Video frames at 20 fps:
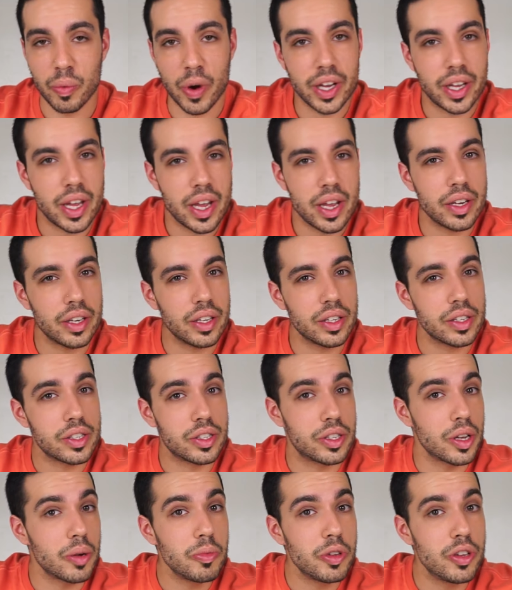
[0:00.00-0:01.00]
why can't
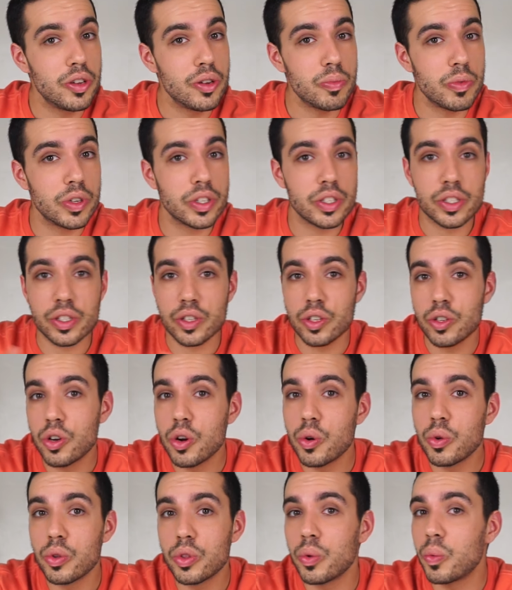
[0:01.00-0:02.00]
some humans
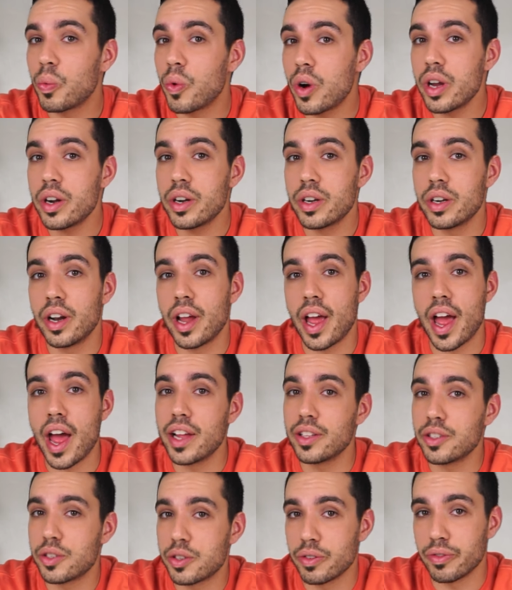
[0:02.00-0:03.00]
go in the water
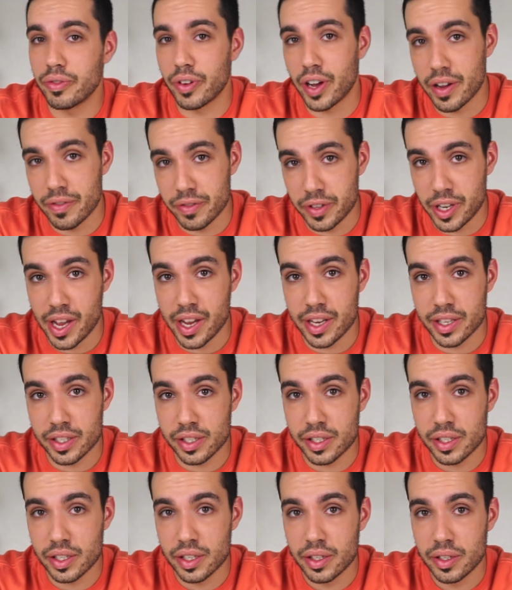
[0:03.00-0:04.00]
and survive
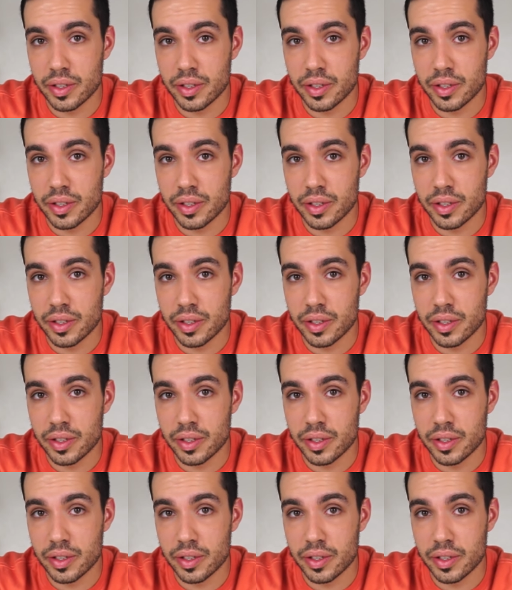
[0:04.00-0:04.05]
days?